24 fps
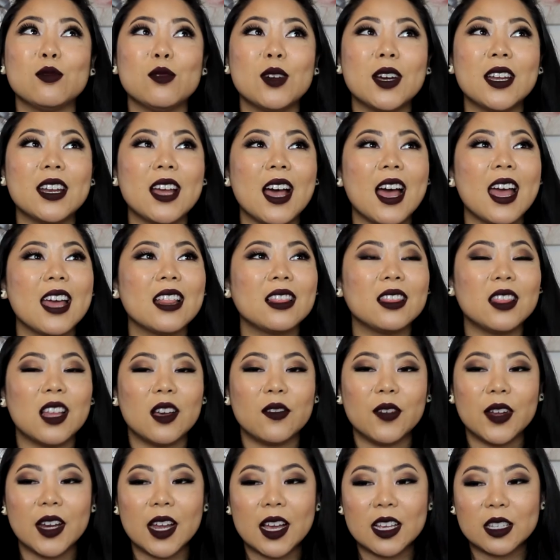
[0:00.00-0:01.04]
one, I
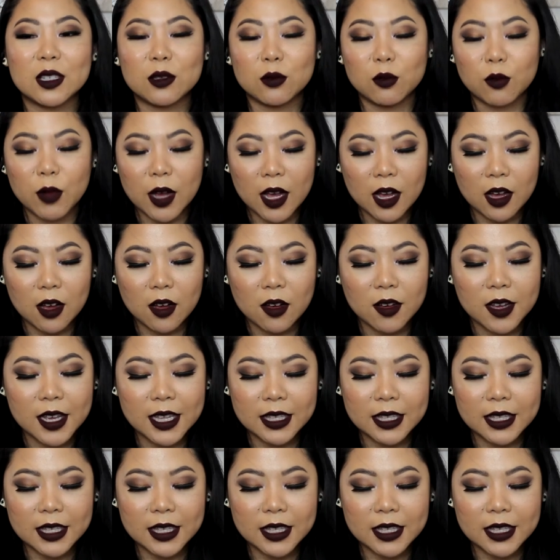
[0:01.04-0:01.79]
love it as well.